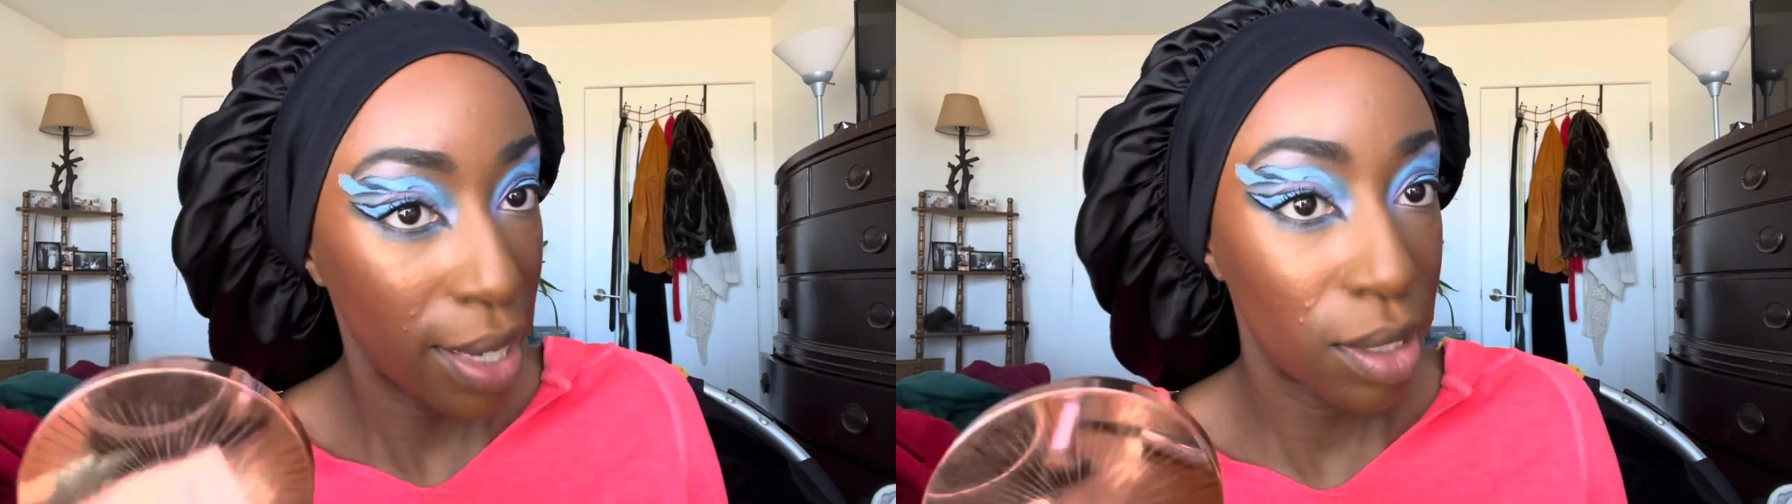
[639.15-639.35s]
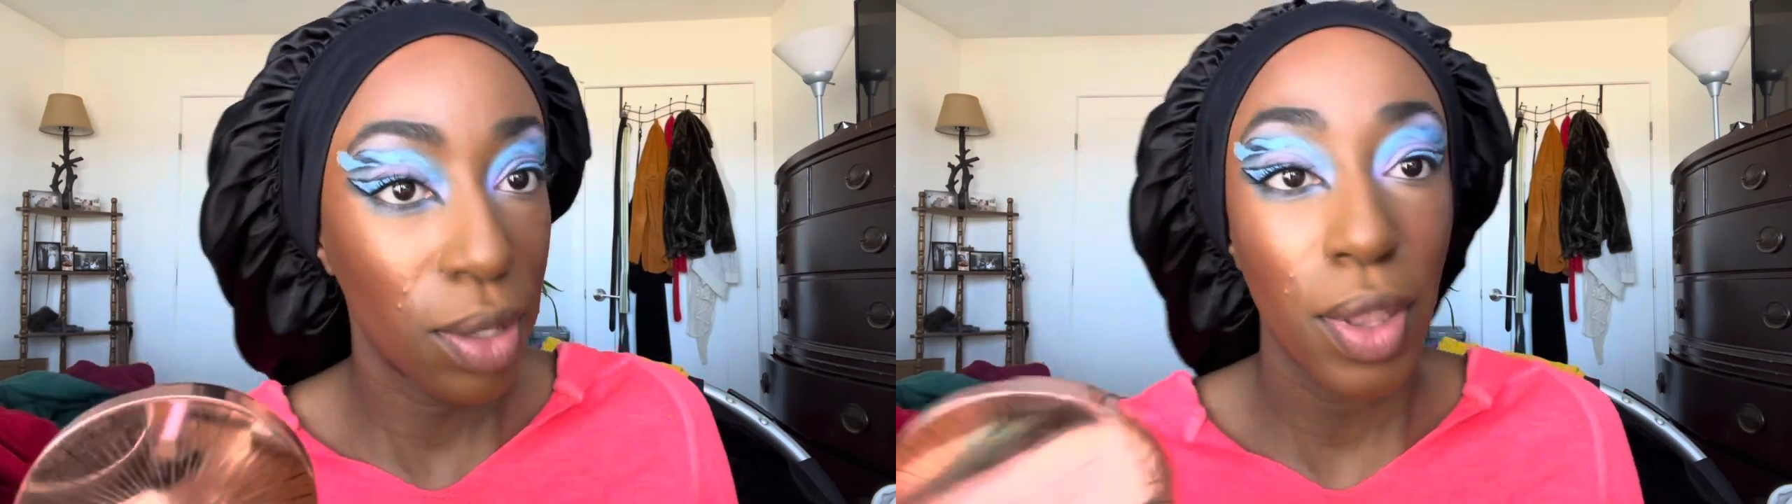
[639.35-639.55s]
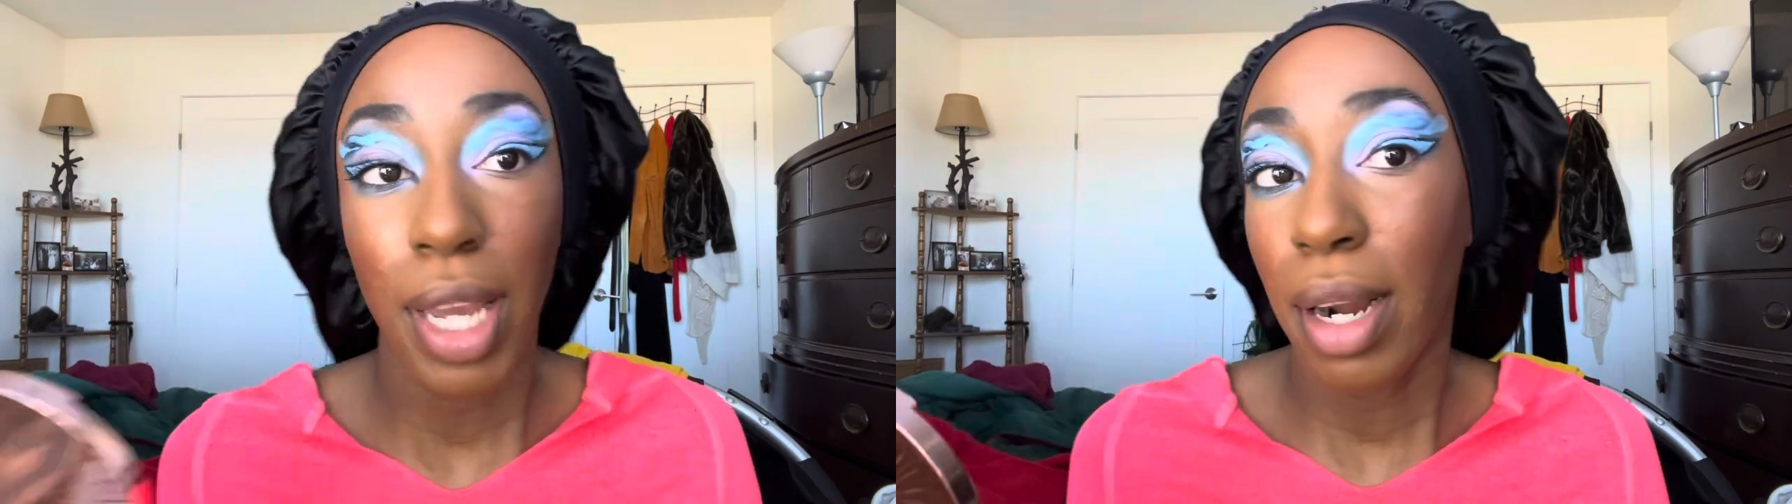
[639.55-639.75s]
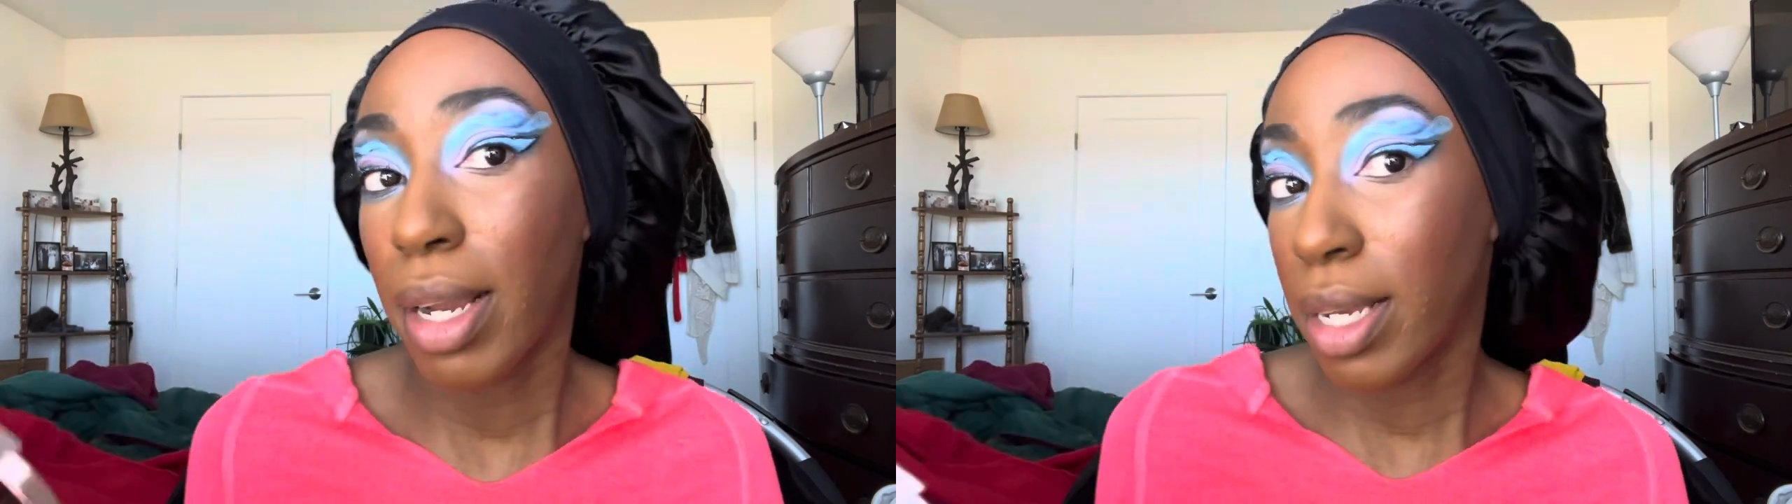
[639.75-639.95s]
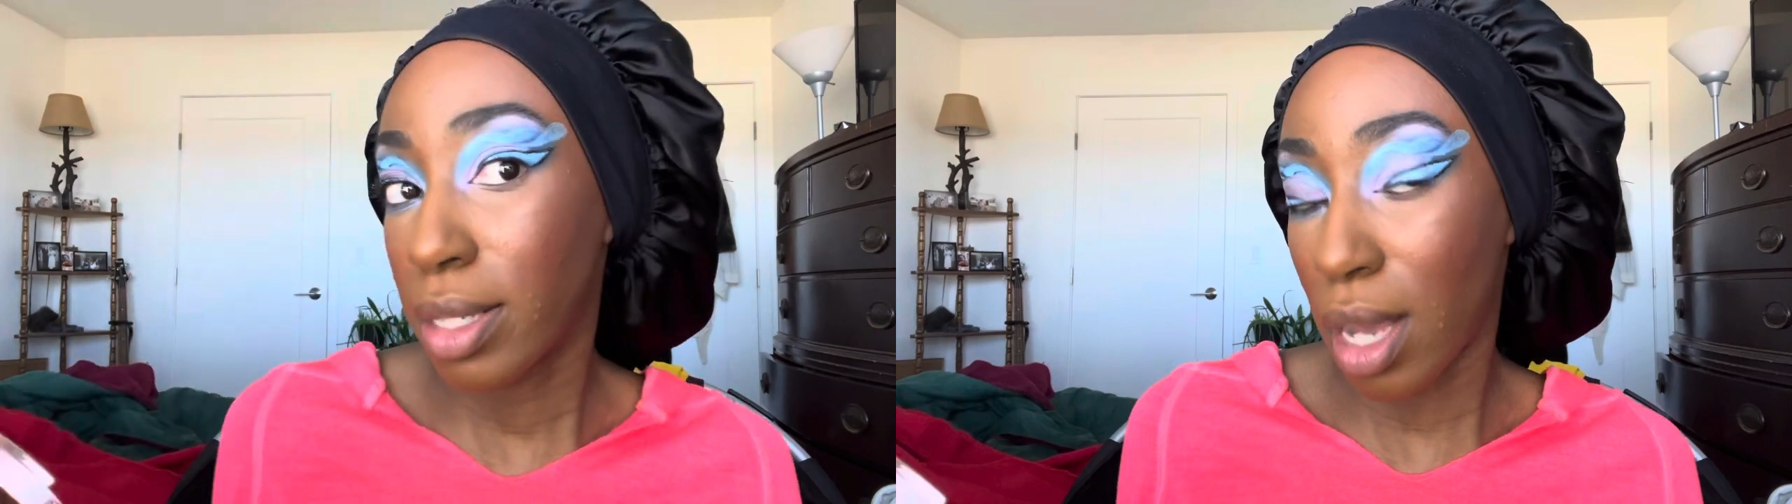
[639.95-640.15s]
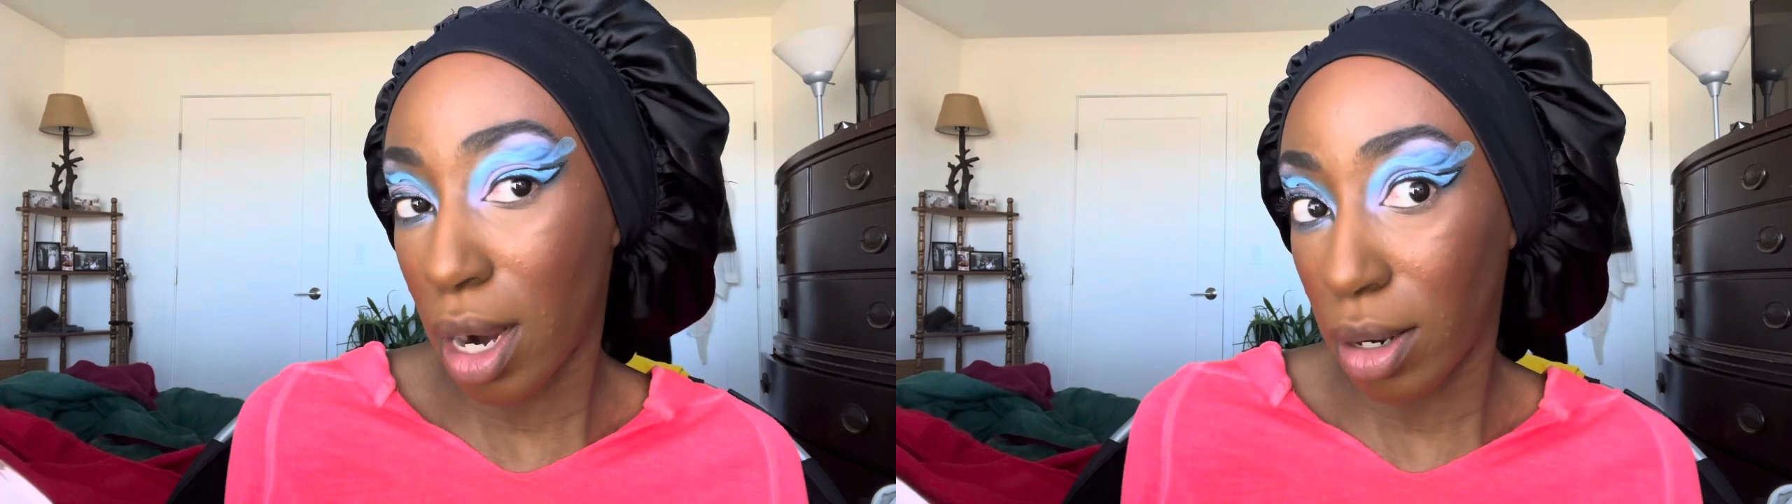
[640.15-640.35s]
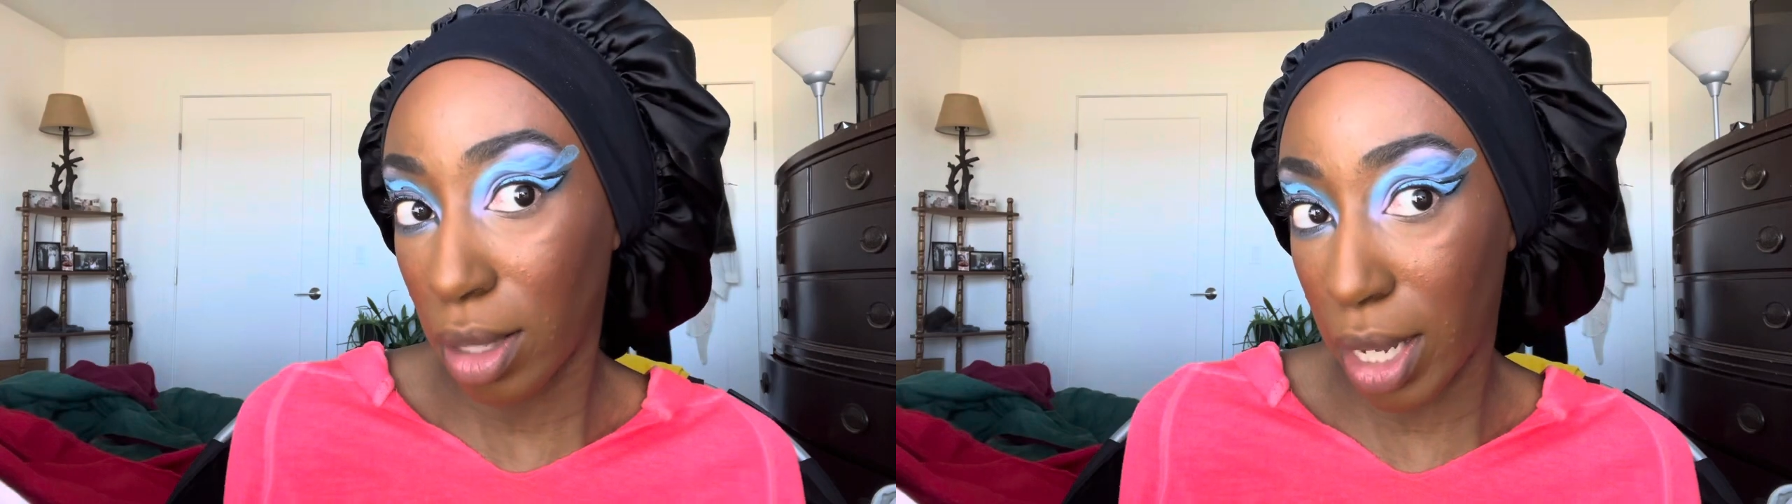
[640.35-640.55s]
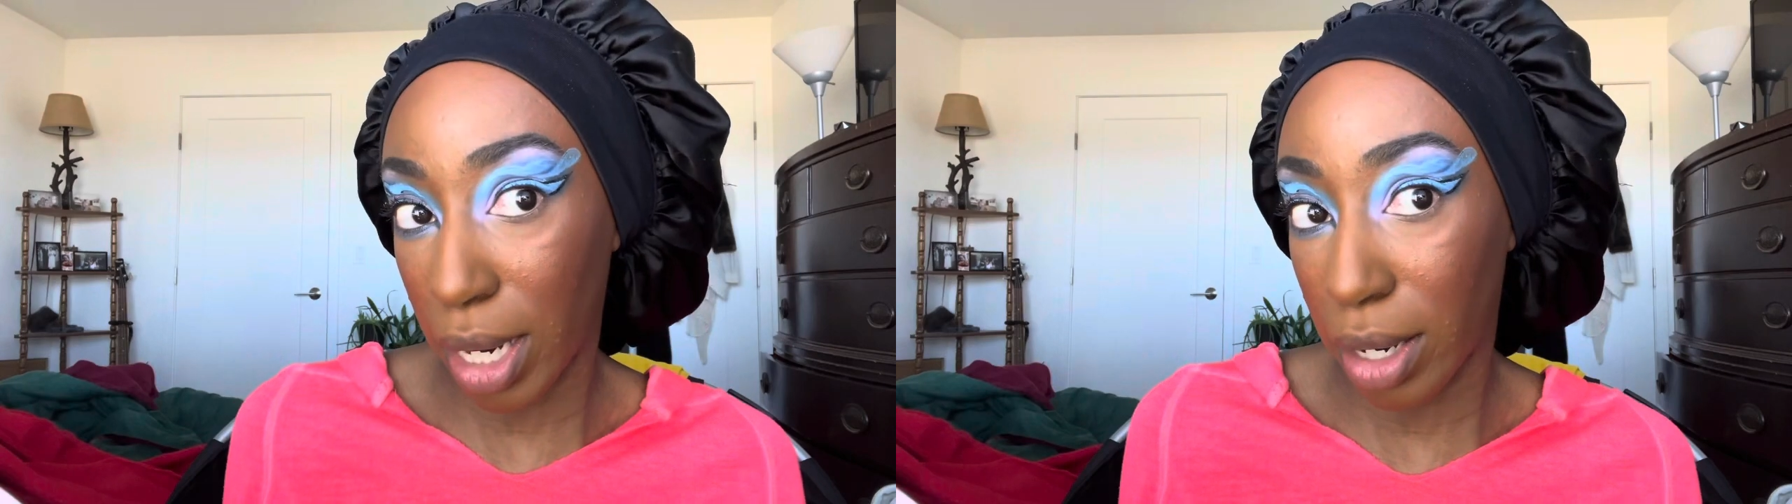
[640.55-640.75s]
so there is our
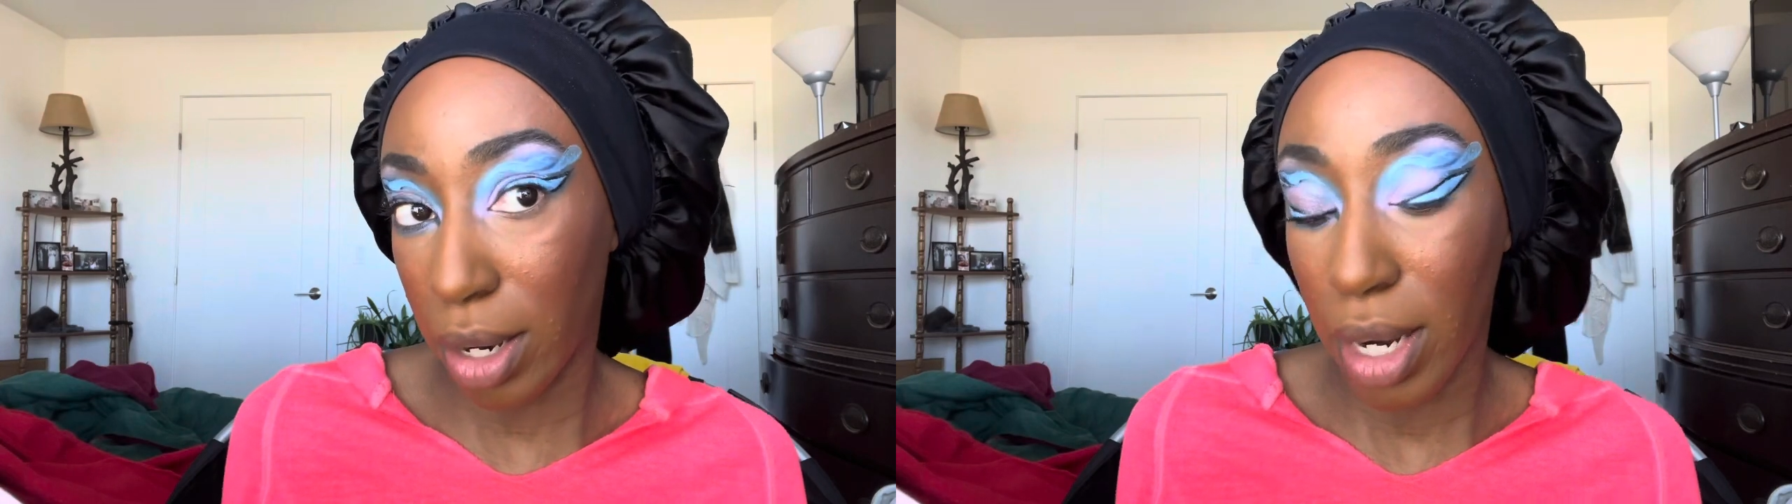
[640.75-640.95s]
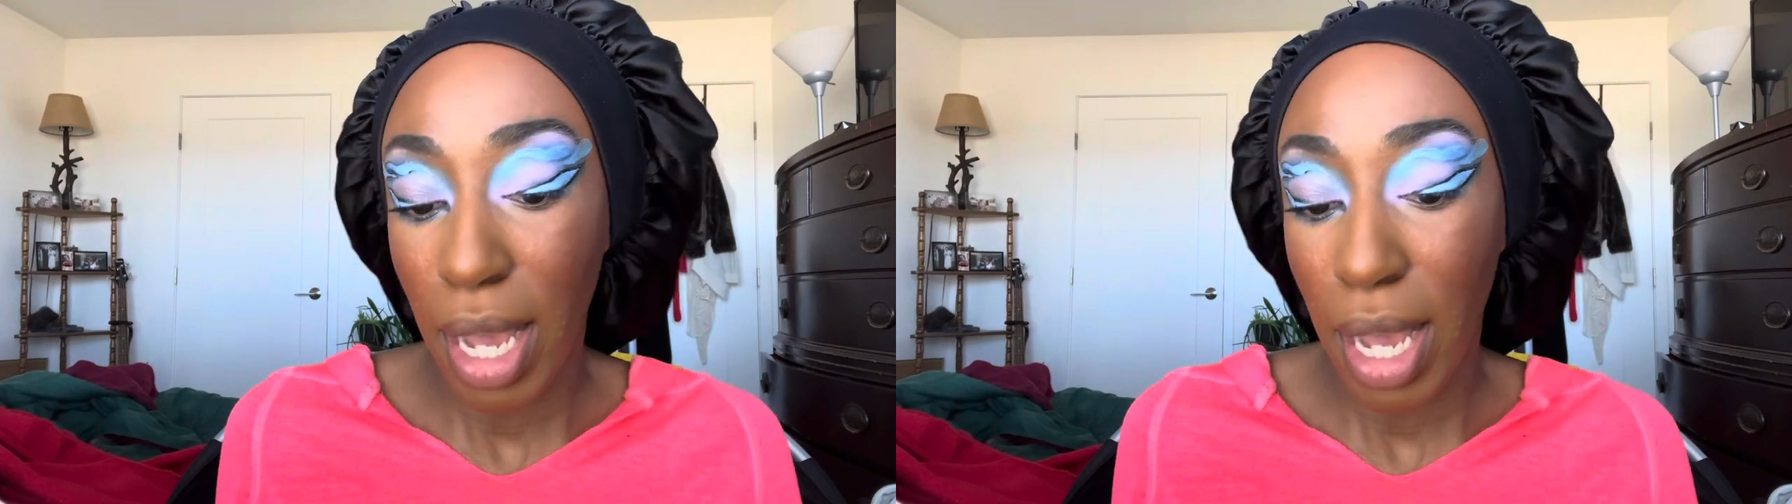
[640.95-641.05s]
liner.